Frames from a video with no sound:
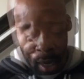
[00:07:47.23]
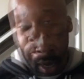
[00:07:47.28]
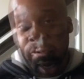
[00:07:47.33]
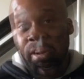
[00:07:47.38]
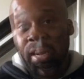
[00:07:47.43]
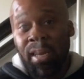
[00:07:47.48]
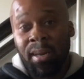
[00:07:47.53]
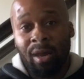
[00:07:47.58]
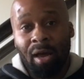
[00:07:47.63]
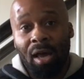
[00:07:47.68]

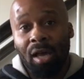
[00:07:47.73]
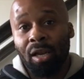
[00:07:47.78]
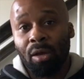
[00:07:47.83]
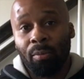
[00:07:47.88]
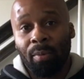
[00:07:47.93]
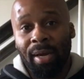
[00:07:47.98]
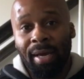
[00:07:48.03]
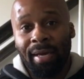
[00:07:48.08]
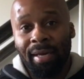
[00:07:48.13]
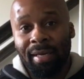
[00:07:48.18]
Grant
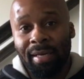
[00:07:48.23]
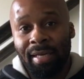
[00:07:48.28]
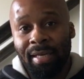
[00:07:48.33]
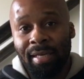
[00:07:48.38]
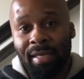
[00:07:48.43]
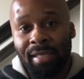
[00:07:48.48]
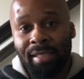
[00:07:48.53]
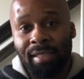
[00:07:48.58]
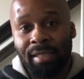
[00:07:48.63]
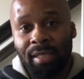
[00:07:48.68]
Holloway,
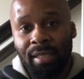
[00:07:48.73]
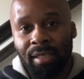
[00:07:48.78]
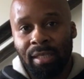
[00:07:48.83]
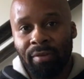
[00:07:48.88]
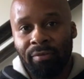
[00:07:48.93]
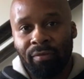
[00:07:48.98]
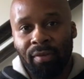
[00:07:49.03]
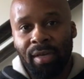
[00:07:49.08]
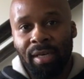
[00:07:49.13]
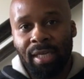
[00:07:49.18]
he is the
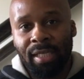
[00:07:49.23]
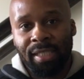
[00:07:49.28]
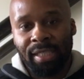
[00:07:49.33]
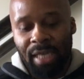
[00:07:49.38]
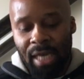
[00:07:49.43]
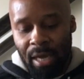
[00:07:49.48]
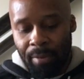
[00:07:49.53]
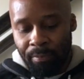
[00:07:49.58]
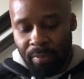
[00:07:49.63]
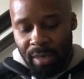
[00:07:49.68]
defending
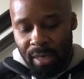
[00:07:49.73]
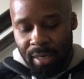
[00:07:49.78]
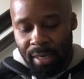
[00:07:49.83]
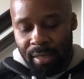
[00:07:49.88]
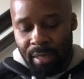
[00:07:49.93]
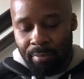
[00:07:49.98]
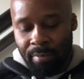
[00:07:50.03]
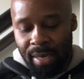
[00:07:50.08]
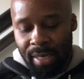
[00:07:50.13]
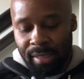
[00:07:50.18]
champion
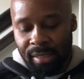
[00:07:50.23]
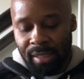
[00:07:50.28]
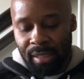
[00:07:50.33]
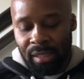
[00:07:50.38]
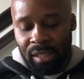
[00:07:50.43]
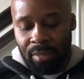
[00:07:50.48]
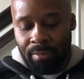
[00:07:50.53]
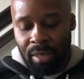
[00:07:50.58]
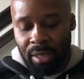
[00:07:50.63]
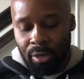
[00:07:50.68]
in the men's
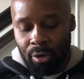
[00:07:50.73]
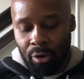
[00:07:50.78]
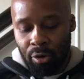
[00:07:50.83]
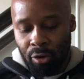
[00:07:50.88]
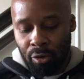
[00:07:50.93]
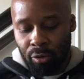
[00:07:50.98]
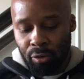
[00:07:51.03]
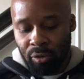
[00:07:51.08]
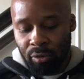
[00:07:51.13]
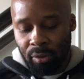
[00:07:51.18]
60-meter
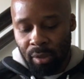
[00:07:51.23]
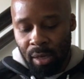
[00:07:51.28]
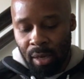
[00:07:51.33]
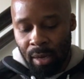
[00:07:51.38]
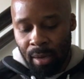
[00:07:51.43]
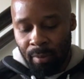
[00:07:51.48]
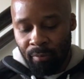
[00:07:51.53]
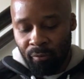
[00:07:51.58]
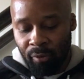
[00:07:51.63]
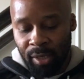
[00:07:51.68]
hurdles
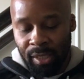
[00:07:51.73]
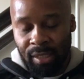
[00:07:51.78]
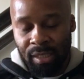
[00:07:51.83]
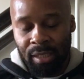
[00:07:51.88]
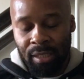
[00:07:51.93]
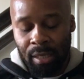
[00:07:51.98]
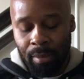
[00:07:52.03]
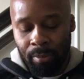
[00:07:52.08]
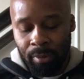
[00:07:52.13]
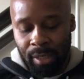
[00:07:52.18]
for
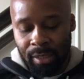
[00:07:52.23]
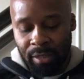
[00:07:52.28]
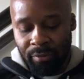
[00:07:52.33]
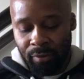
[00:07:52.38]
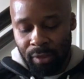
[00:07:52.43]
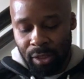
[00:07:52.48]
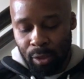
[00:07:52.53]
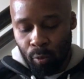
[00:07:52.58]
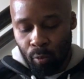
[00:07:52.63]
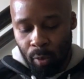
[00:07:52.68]
NCAA
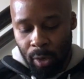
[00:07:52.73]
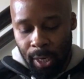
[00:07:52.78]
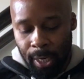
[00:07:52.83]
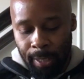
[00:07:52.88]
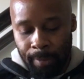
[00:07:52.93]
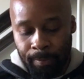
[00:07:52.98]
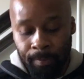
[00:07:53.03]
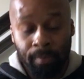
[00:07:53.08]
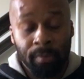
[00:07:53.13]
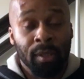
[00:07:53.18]
Division
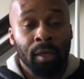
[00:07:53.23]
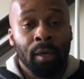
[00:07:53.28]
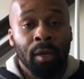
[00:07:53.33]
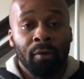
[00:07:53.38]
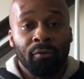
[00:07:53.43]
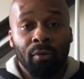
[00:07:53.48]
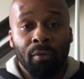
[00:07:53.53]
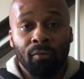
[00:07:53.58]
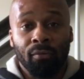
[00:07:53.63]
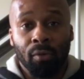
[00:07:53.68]
I.
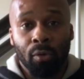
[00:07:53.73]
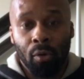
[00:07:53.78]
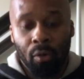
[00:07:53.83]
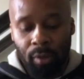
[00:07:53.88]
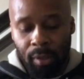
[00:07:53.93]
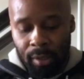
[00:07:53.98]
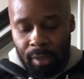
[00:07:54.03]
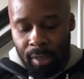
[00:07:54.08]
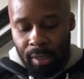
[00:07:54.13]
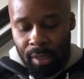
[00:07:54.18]
From
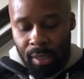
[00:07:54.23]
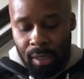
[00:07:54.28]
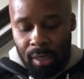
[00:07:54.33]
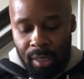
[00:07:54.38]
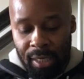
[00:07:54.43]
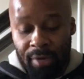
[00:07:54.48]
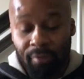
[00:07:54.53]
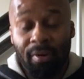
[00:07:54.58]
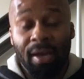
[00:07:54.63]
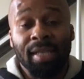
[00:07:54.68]
Florida,
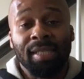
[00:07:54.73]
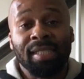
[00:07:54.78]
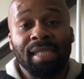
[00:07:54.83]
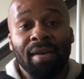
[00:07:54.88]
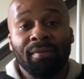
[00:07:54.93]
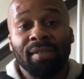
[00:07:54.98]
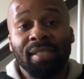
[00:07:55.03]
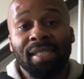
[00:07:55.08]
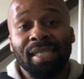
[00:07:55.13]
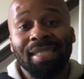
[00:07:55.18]
he ran
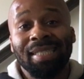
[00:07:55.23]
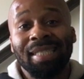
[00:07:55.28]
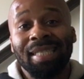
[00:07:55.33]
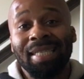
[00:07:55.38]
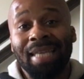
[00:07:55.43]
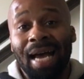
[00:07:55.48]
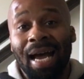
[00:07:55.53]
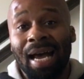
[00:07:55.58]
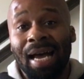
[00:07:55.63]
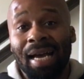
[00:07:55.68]

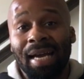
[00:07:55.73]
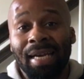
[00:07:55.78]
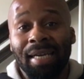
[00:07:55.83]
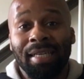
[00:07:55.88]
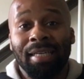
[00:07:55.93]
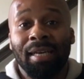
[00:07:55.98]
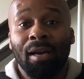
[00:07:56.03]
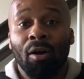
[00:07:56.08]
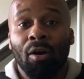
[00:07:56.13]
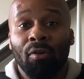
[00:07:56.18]

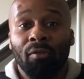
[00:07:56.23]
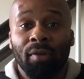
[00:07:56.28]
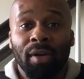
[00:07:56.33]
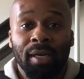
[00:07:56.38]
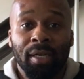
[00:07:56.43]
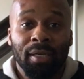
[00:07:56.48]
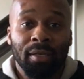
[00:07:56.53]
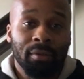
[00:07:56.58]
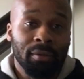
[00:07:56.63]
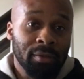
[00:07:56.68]
7.69
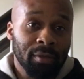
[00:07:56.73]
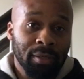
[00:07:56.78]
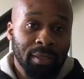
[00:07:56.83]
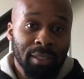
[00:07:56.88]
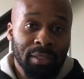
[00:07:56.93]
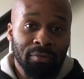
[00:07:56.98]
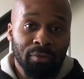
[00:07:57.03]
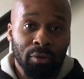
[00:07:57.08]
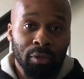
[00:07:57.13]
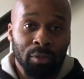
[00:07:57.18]
already in
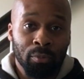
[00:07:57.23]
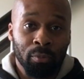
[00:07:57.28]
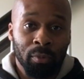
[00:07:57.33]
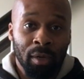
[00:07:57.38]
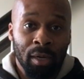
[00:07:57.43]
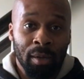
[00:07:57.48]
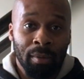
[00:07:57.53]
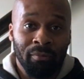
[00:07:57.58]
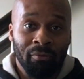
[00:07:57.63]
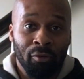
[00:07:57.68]
his first
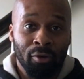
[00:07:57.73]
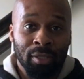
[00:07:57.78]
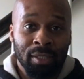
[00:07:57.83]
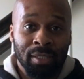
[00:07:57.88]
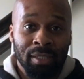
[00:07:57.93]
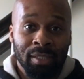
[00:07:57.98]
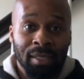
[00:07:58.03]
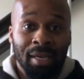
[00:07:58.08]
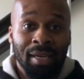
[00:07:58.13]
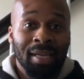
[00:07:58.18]

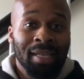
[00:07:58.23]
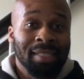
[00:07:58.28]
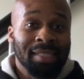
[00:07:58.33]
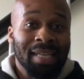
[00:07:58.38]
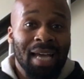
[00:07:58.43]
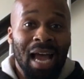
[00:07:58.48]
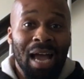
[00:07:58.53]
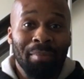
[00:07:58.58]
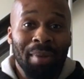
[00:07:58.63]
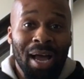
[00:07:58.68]

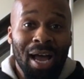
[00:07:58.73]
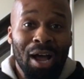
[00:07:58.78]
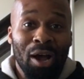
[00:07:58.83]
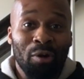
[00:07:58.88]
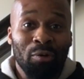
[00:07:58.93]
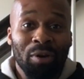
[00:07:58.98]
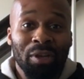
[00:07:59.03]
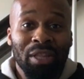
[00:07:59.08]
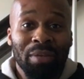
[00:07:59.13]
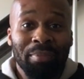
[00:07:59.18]
time
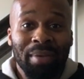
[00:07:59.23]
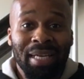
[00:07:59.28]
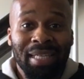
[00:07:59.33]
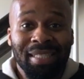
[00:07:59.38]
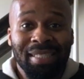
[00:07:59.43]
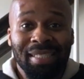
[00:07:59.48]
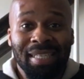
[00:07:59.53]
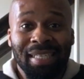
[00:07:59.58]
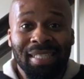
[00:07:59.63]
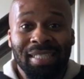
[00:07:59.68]
out in the
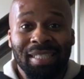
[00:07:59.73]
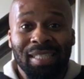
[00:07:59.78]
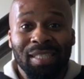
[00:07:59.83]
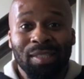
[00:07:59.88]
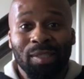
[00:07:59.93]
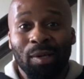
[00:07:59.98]
men's 60.